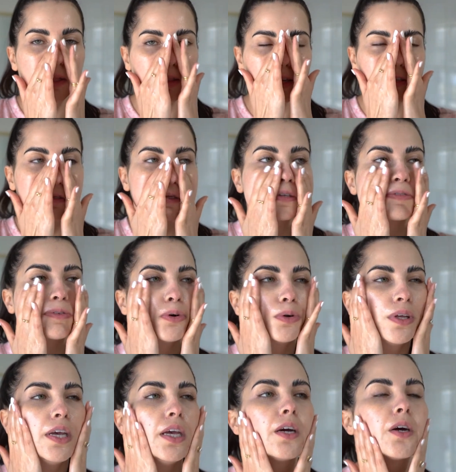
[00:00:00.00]
this
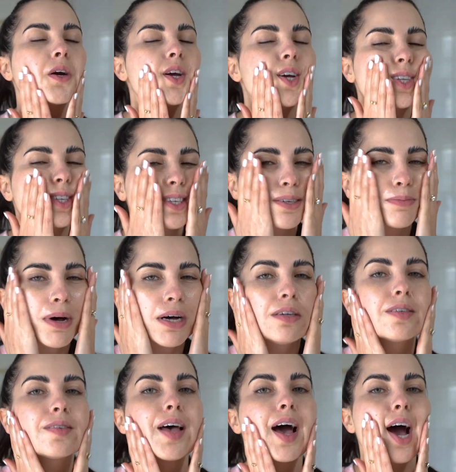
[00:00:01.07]
exfoliator. It
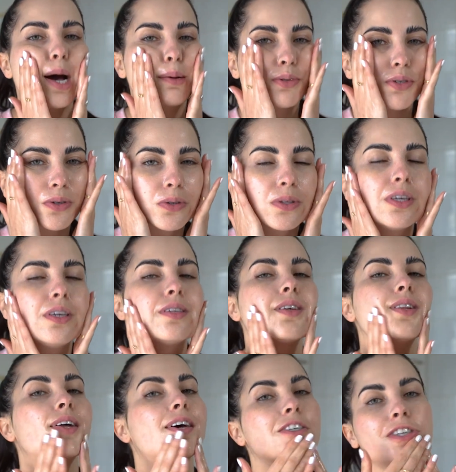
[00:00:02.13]
smells absolutely
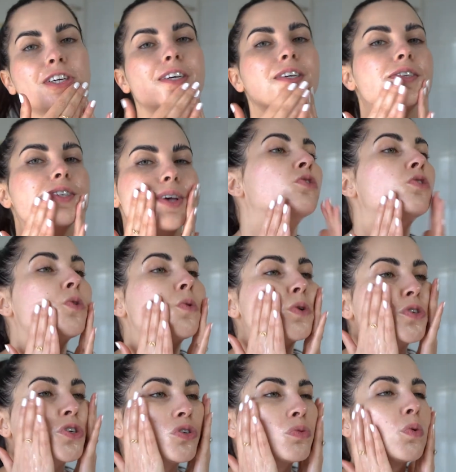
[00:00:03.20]
delicious. So we're
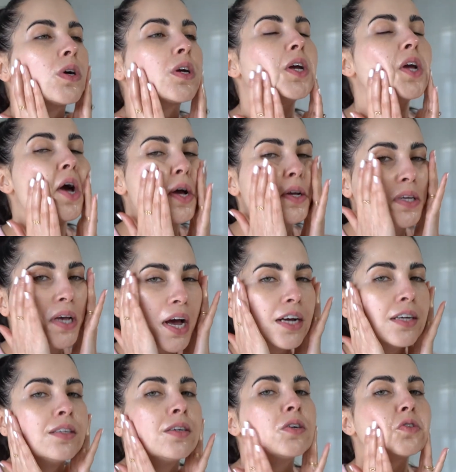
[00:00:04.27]
just working
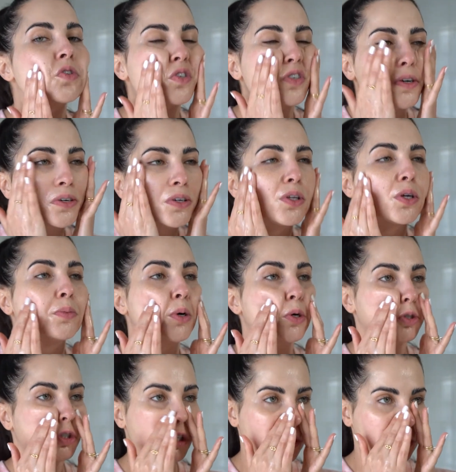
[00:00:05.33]
again, circular
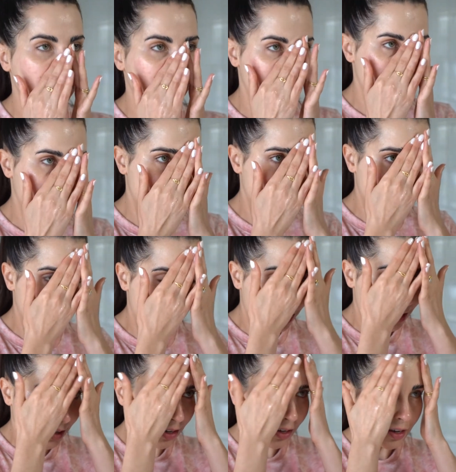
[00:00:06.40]
motions,
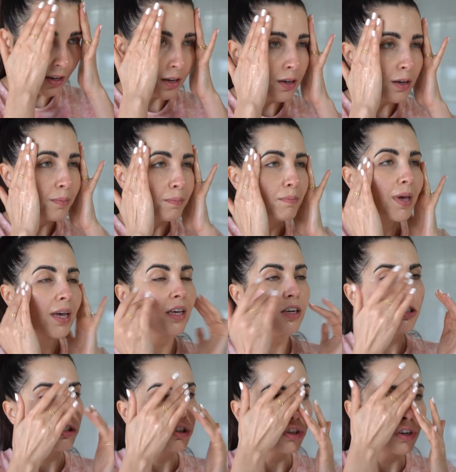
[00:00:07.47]
making
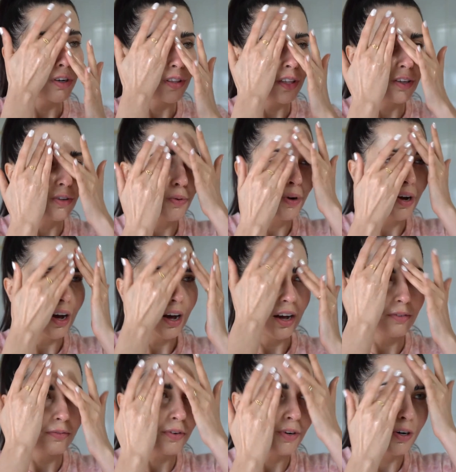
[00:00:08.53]
sure that you
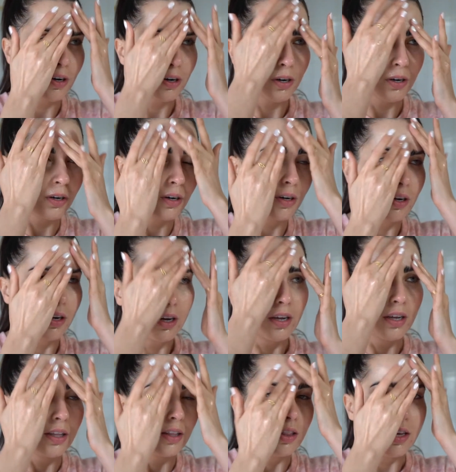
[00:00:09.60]
cover
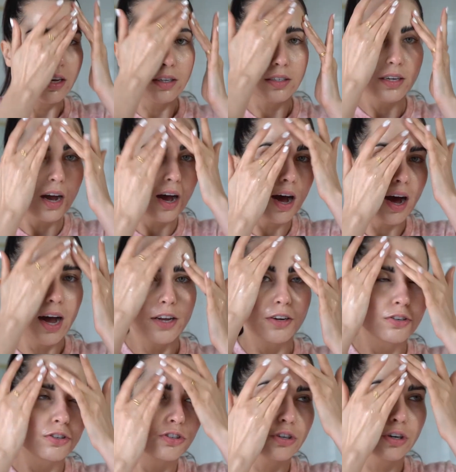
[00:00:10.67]
the
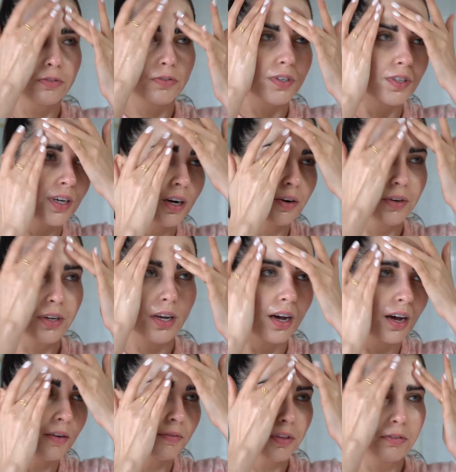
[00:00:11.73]
entire surface area
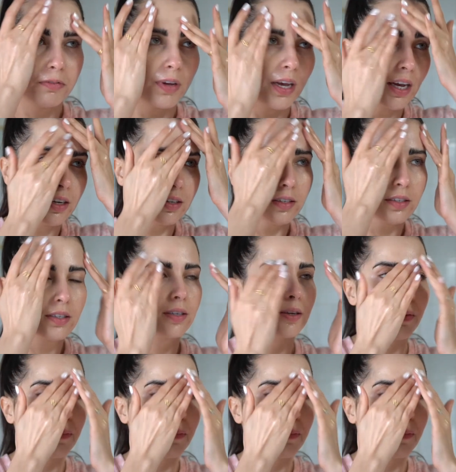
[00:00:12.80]
of the face.